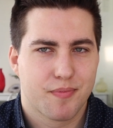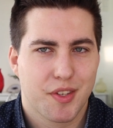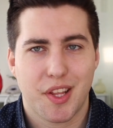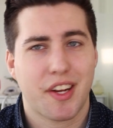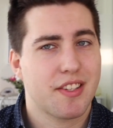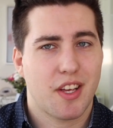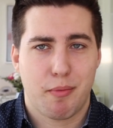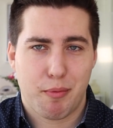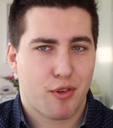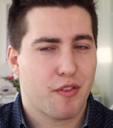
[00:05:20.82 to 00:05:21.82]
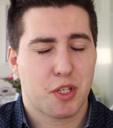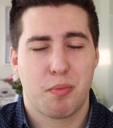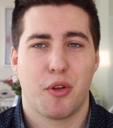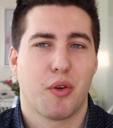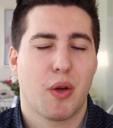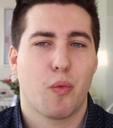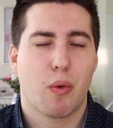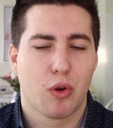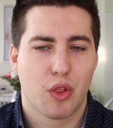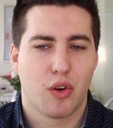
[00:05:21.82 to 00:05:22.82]
Like I said, in my previous building, we
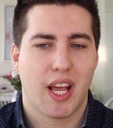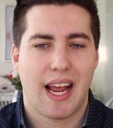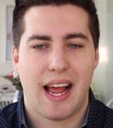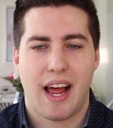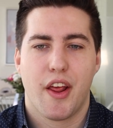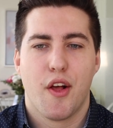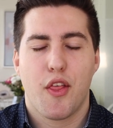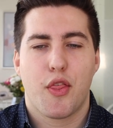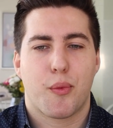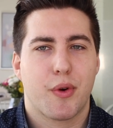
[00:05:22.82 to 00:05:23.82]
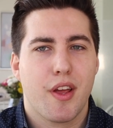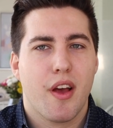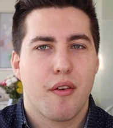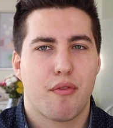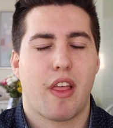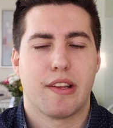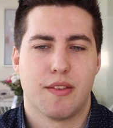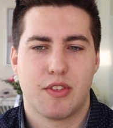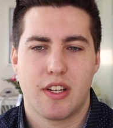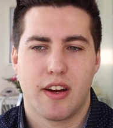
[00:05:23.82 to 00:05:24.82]
were looking at 3 flights
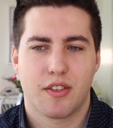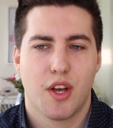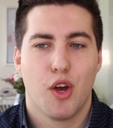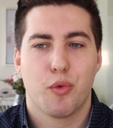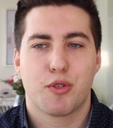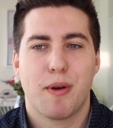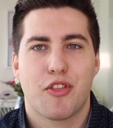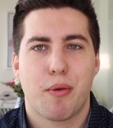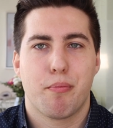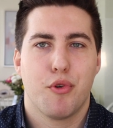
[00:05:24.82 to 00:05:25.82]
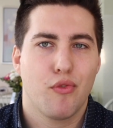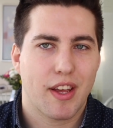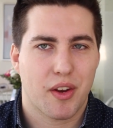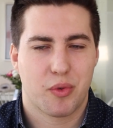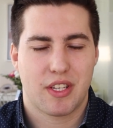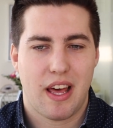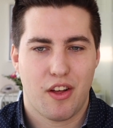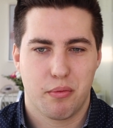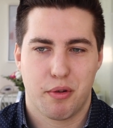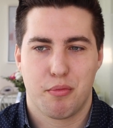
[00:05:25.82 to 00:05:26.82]
of stairs, which meant that moving in was
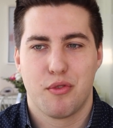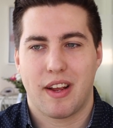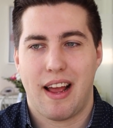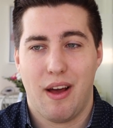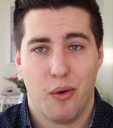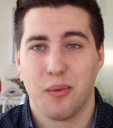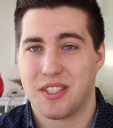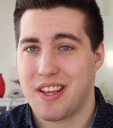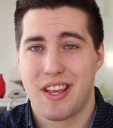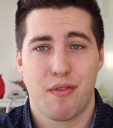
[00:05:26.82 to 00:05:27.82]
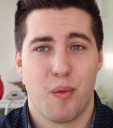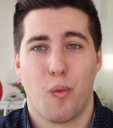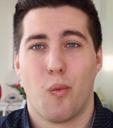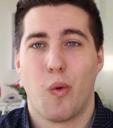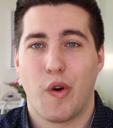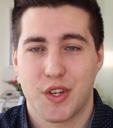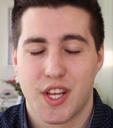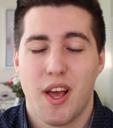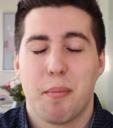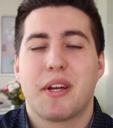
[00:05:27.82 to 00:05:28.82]
hell, but moving out was even
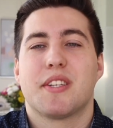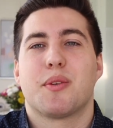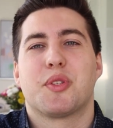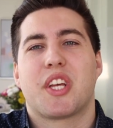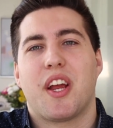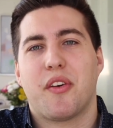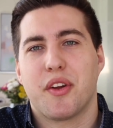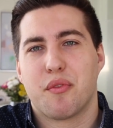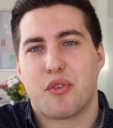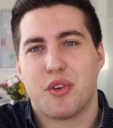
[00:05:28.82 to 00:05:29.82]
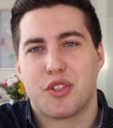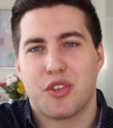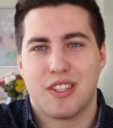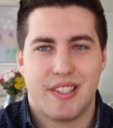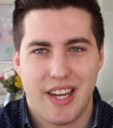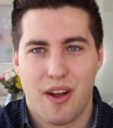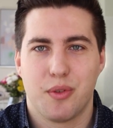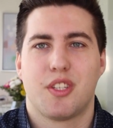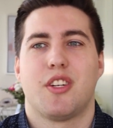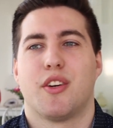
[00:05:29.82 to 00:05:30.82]
worse because it was carrying furniture
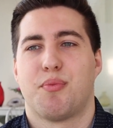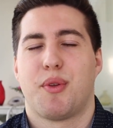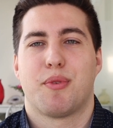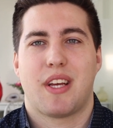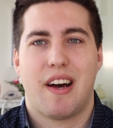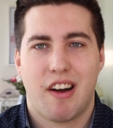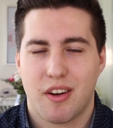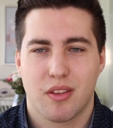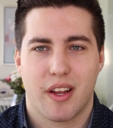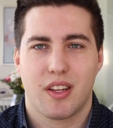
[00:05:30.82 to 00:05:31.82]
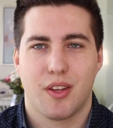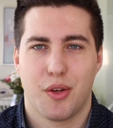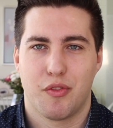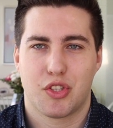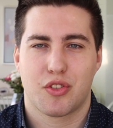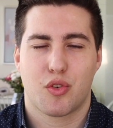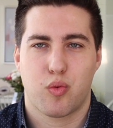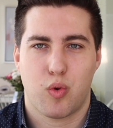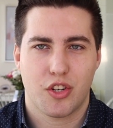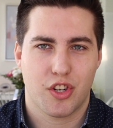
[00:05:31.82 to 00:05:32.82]
downstairs where there was a higher likelihood of us
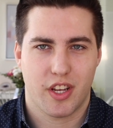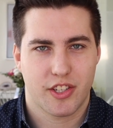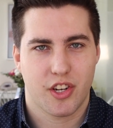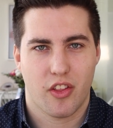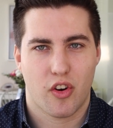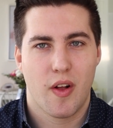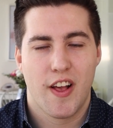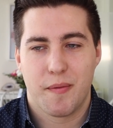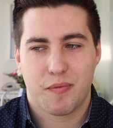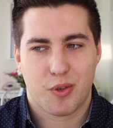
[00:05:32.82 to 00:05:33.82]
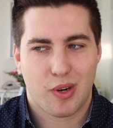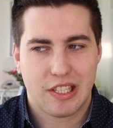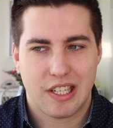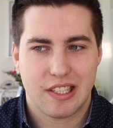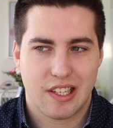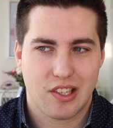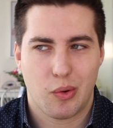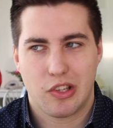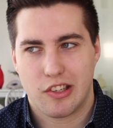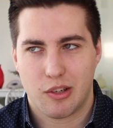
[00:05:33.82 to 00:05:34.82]
crushing each other. Granted, it did
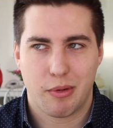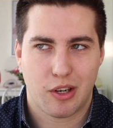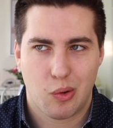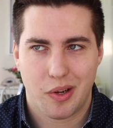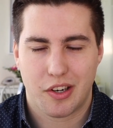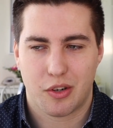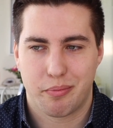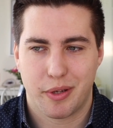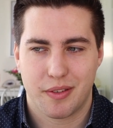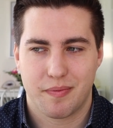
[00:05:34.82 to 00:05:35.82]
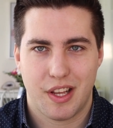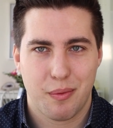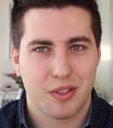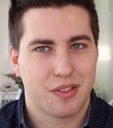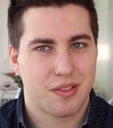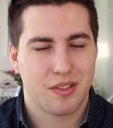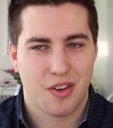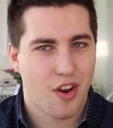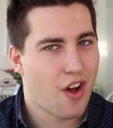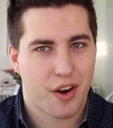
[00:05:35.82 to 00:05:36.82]
go a little bit quicker, but it was
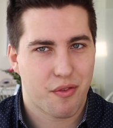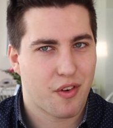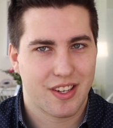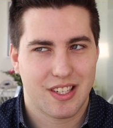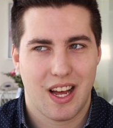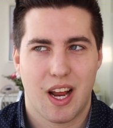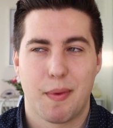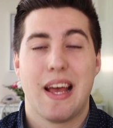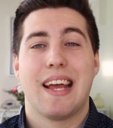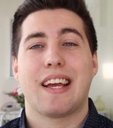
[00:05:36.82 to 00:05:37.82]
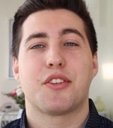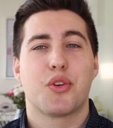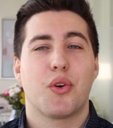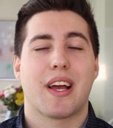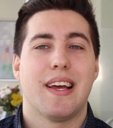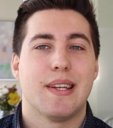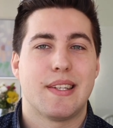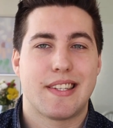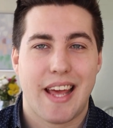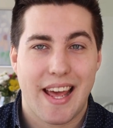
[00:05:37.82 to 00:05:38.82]
not a fun time. It took
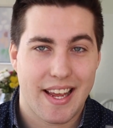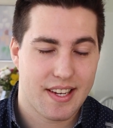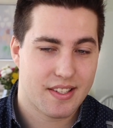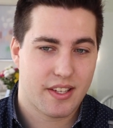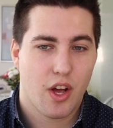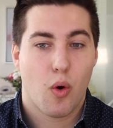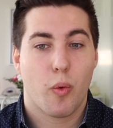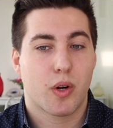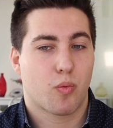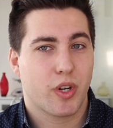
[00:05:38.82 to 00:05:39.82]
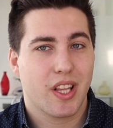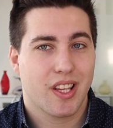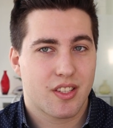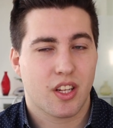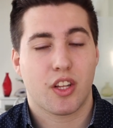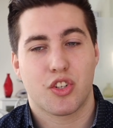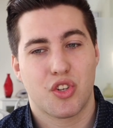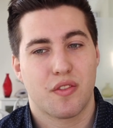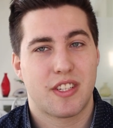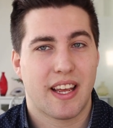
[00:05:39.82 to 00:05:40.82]
days when it realistically
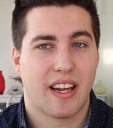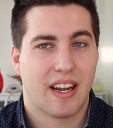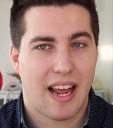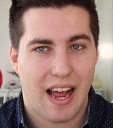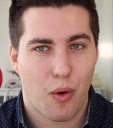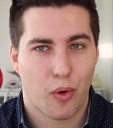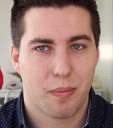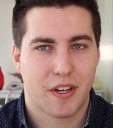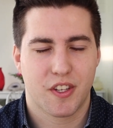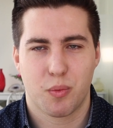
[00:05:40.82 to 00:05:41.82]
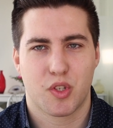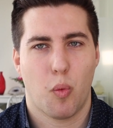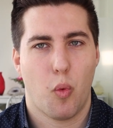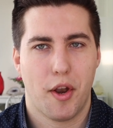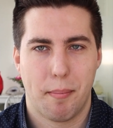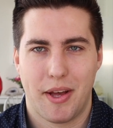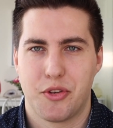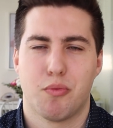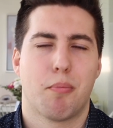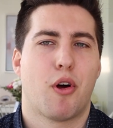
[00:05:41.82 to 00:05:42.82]
should have taken an hour because it was a
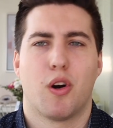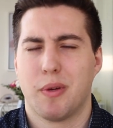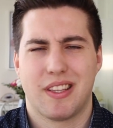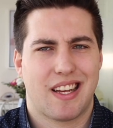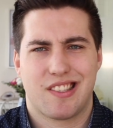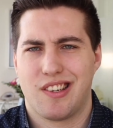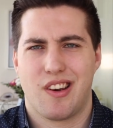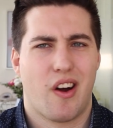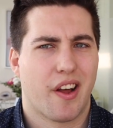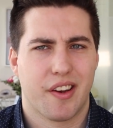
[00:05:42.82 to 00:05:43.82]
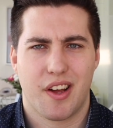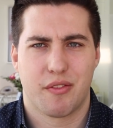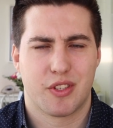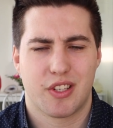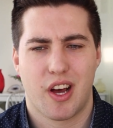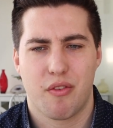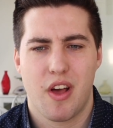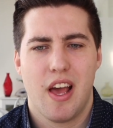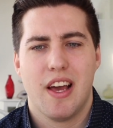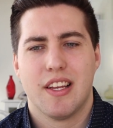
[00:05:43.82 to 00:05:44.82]
1-bedroom apartment. That's not enough stuff
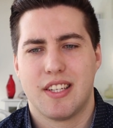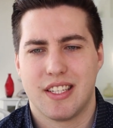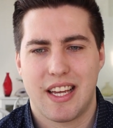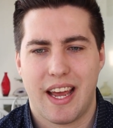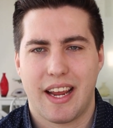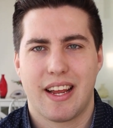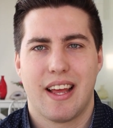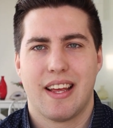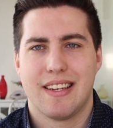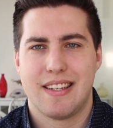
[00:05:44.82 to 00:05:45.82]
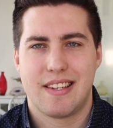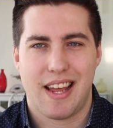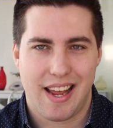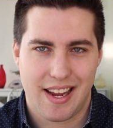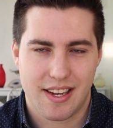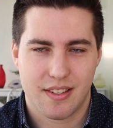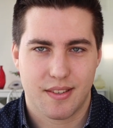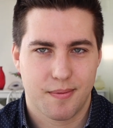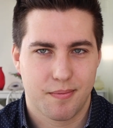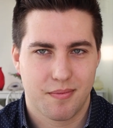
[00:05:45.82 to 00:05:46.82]
to take
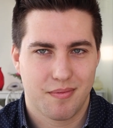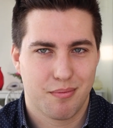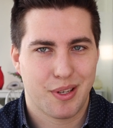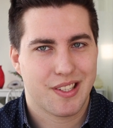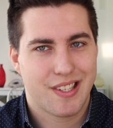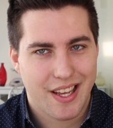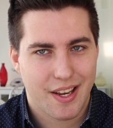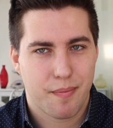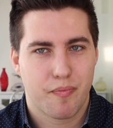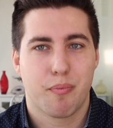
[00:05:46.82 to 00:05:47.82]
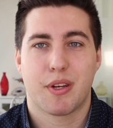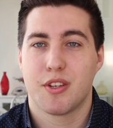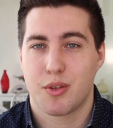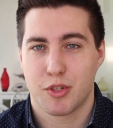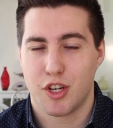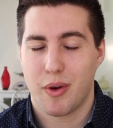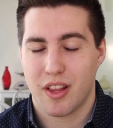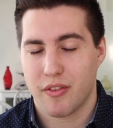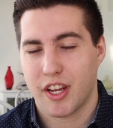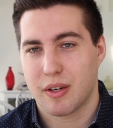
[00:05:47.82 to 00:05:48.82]
days, but it did because there was no
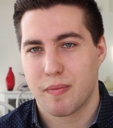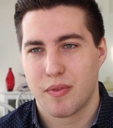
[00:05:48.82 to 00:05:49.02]
elevator.